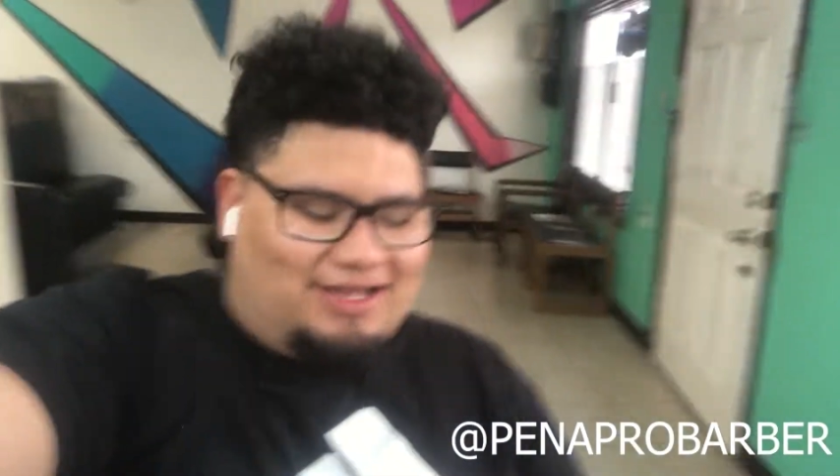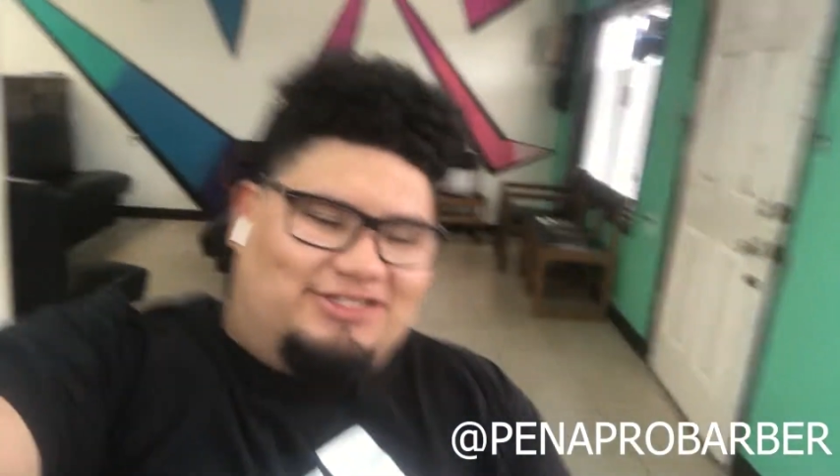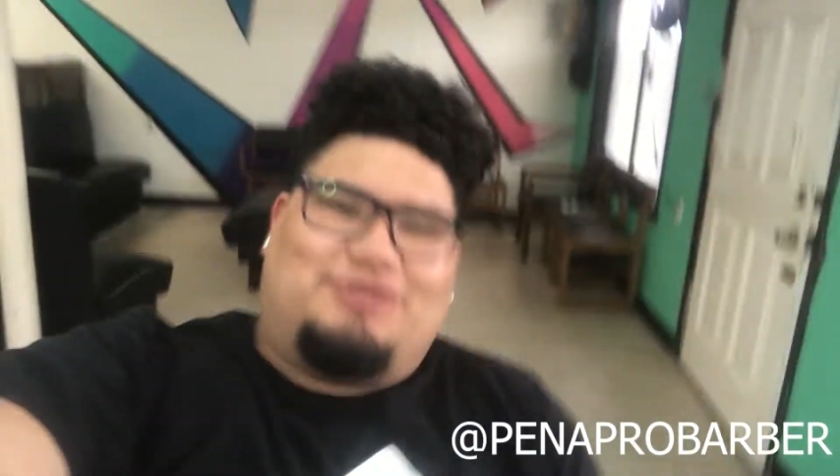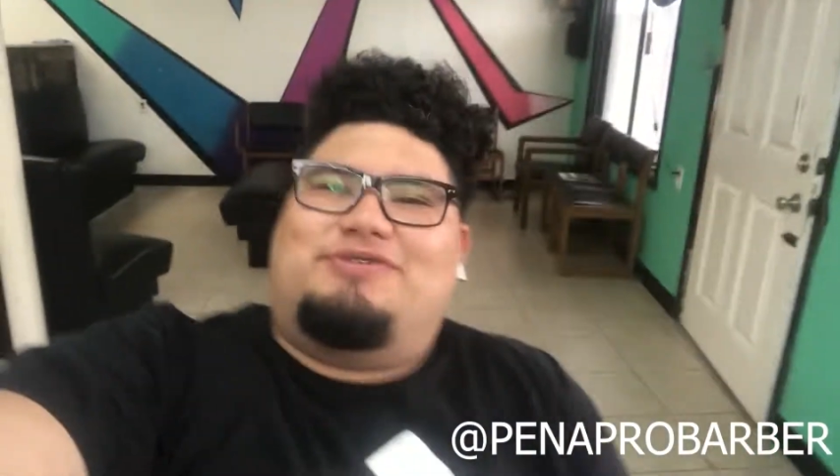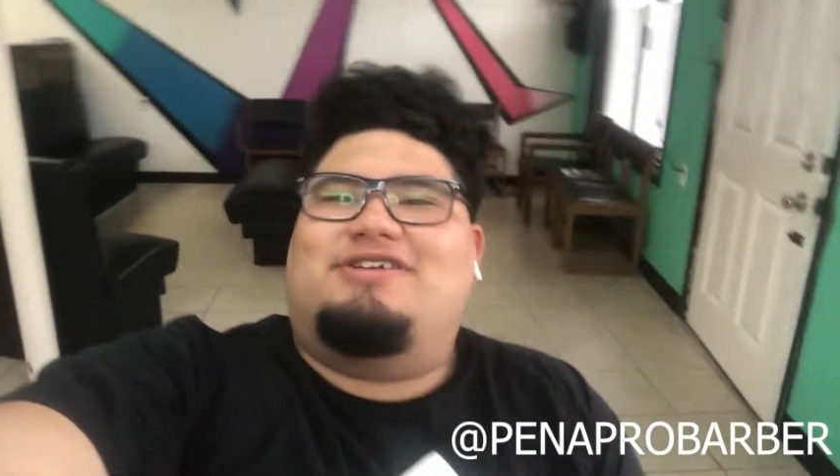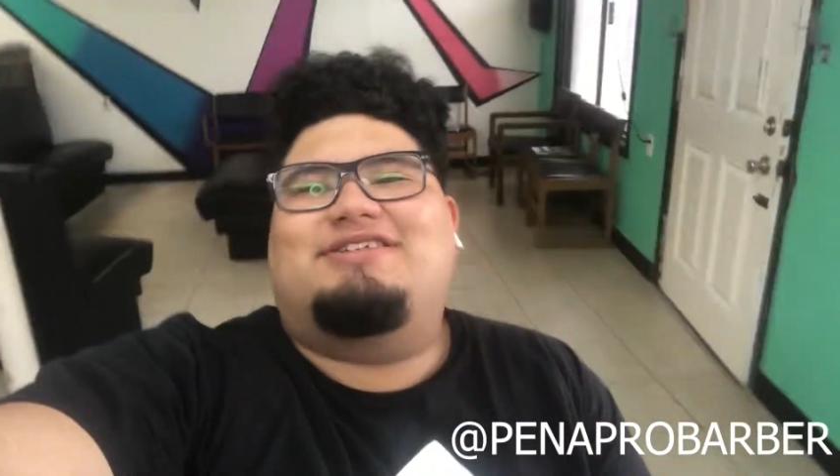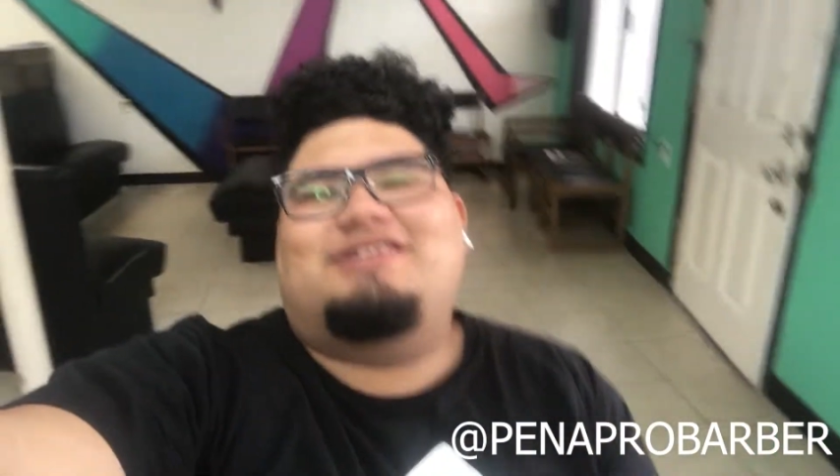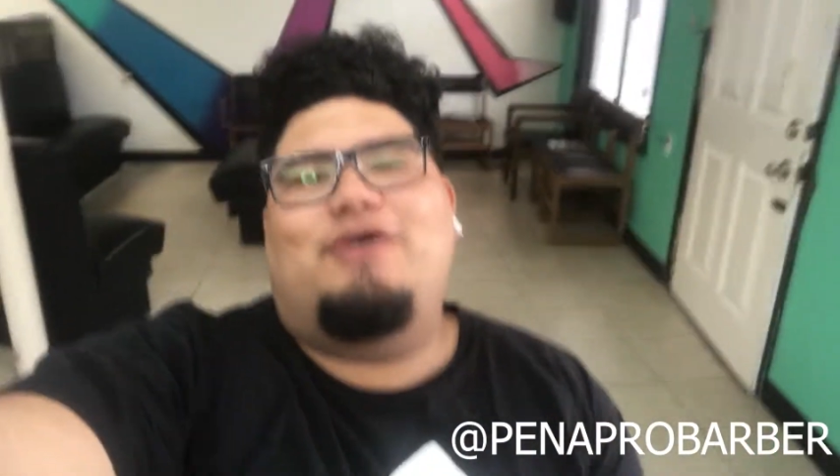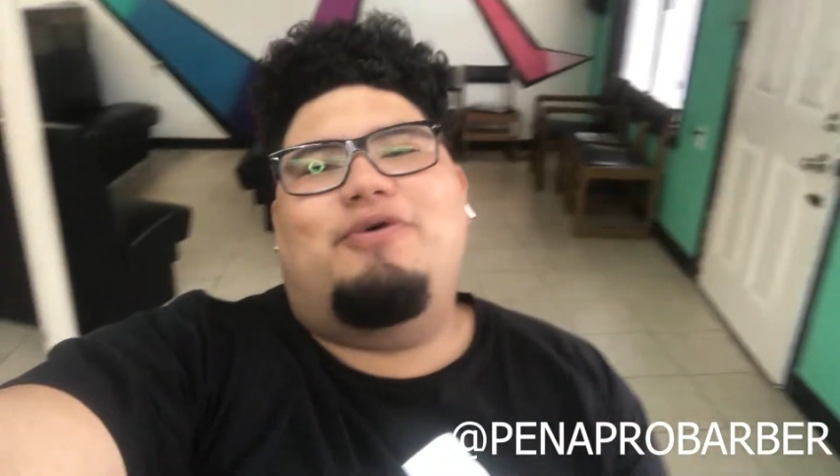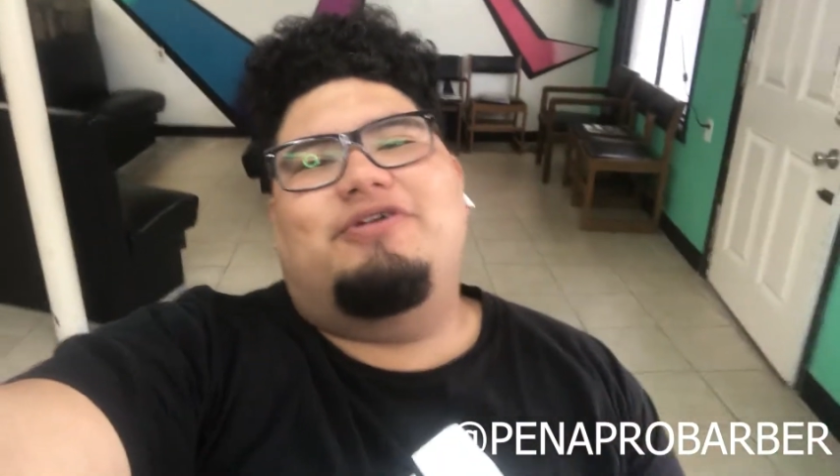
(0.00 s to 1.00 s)
I just wanted to
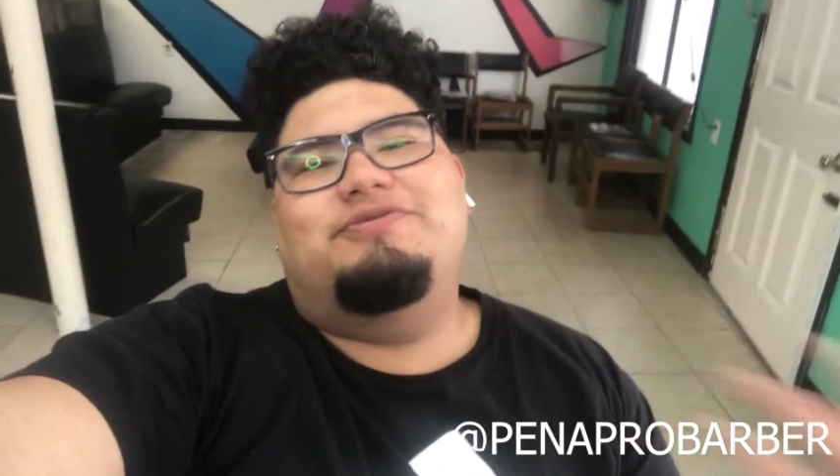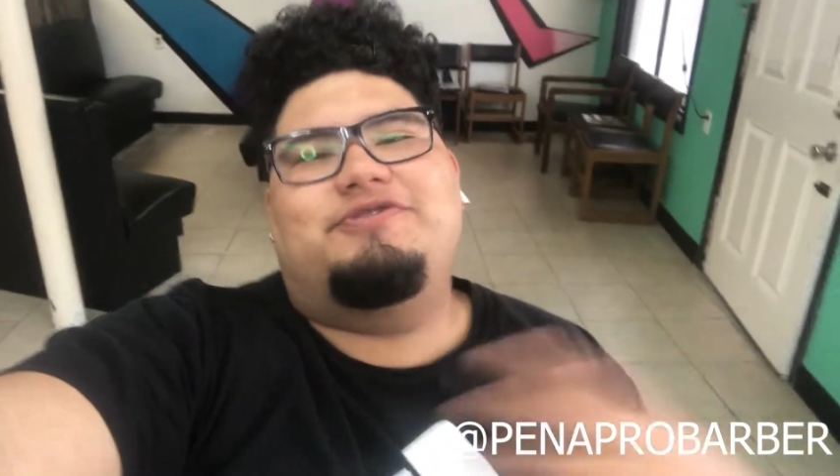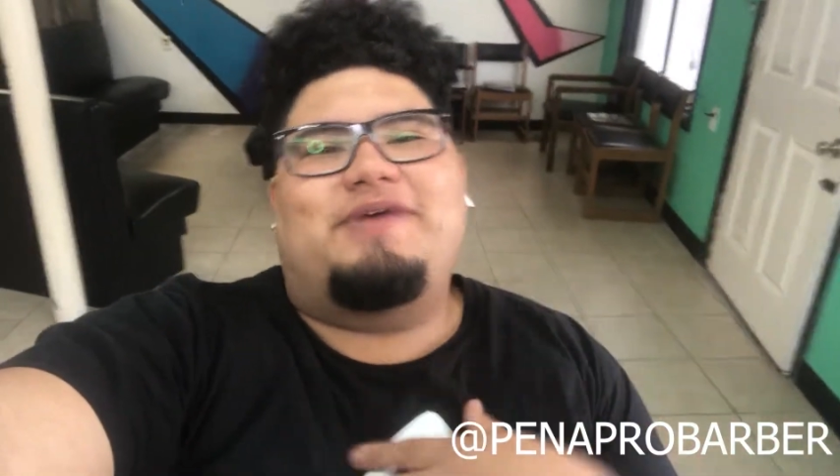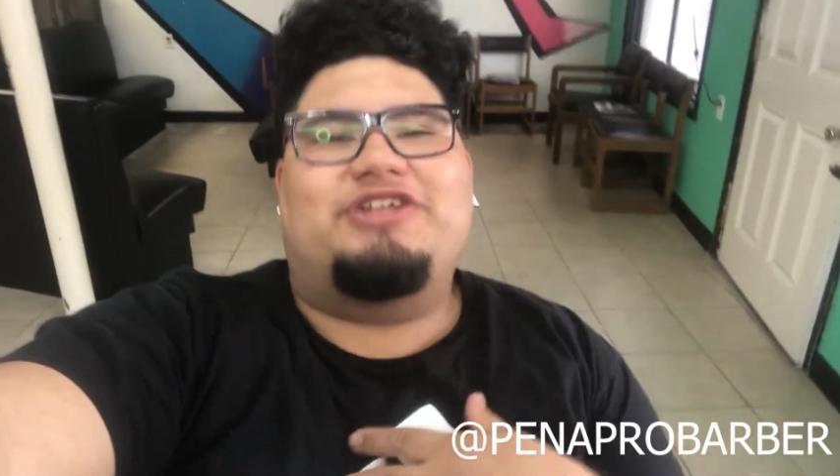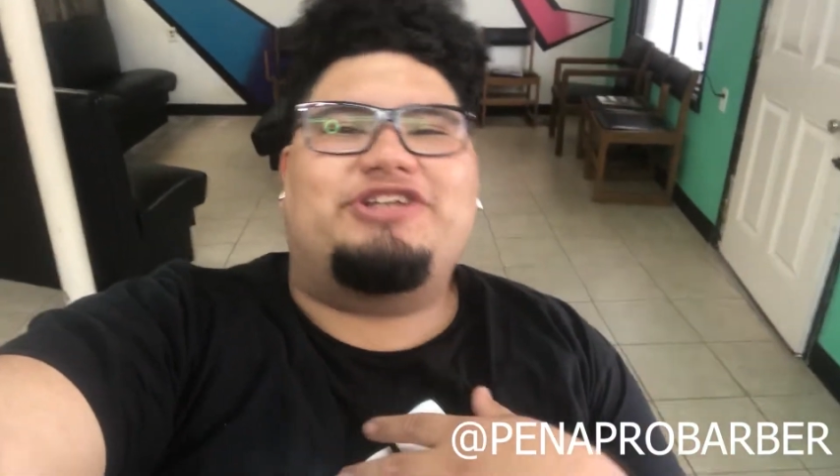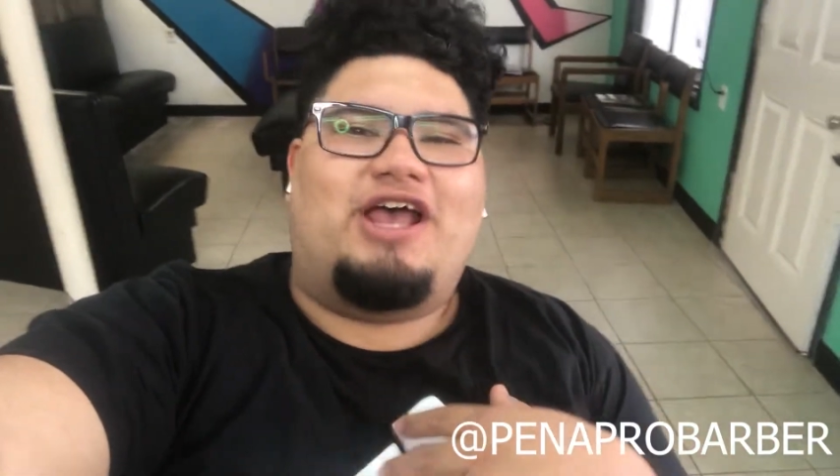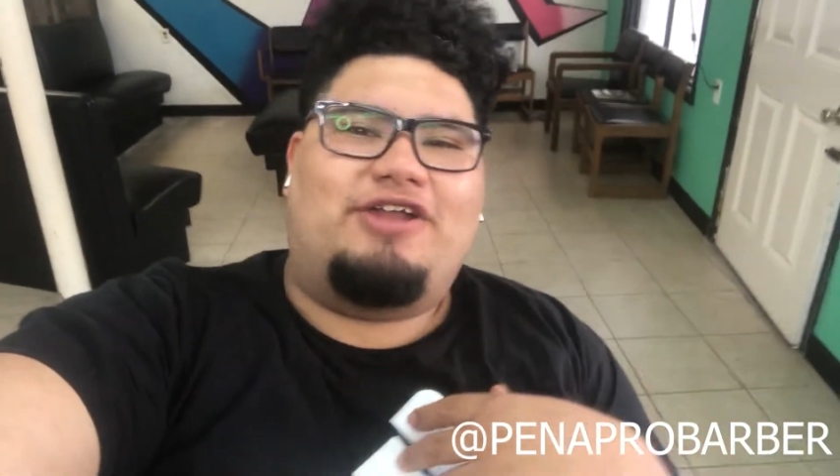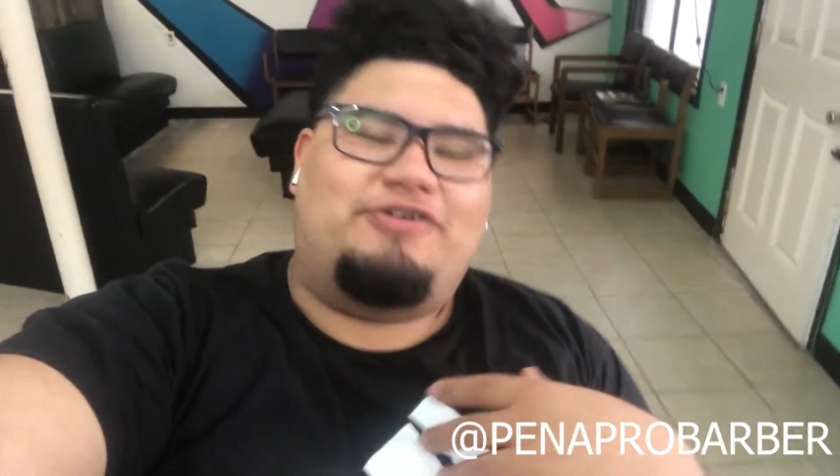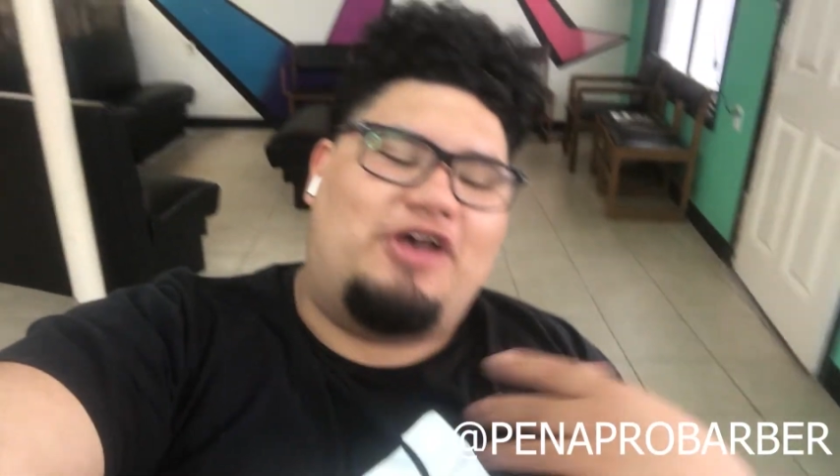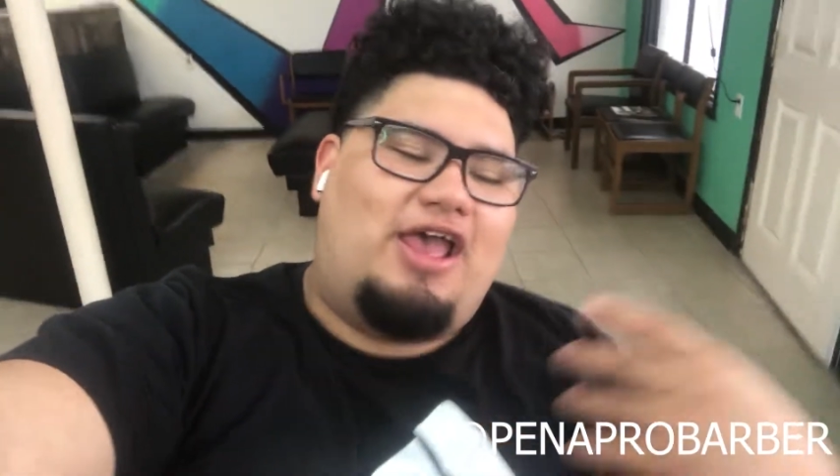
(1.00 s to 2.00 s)
say welcome to my
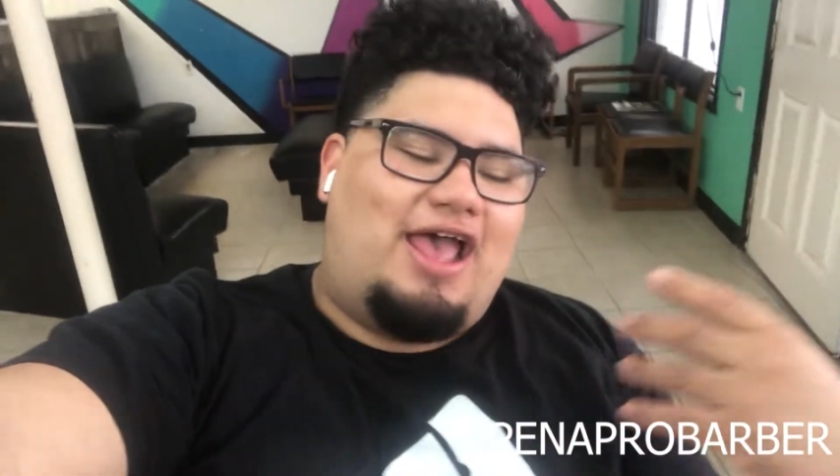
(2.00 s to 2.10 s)
channel.